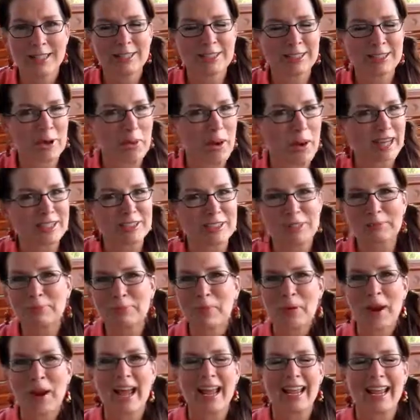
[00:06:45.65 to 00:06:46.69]
So I just
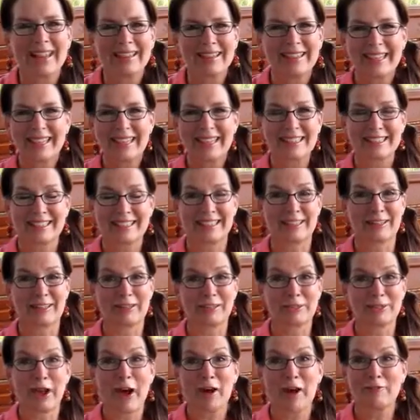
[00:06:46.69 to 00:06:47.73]
pray these
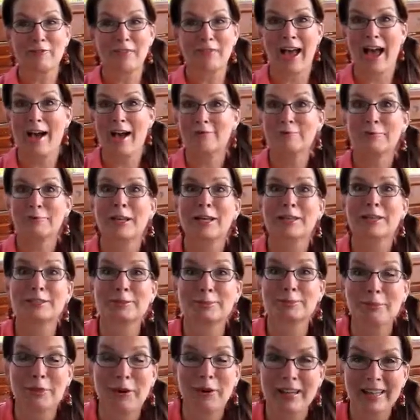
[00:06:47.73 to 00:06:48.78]
little top 5
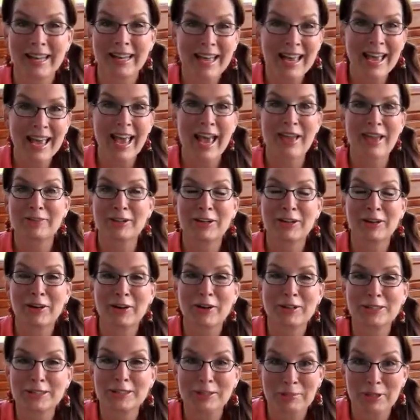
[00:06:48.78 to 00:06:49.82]
plus 1 have
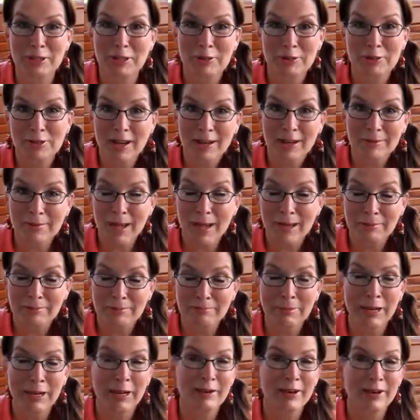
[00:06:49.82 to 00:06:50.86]
encouraged some of you young
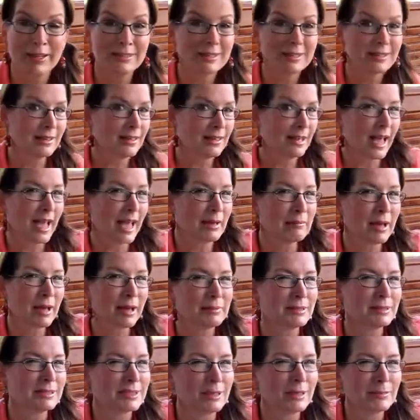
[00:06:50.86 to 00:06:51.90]
marrieds, and
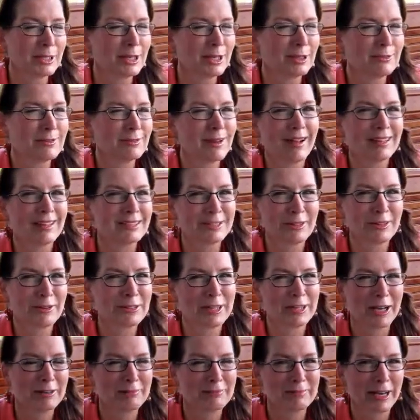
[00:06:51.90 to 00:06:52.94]
maybe some of you not so
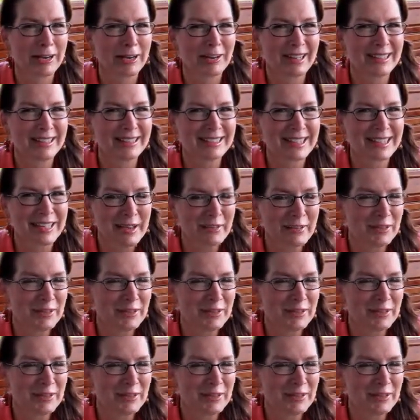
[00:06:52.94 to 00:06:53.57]
young marrieds.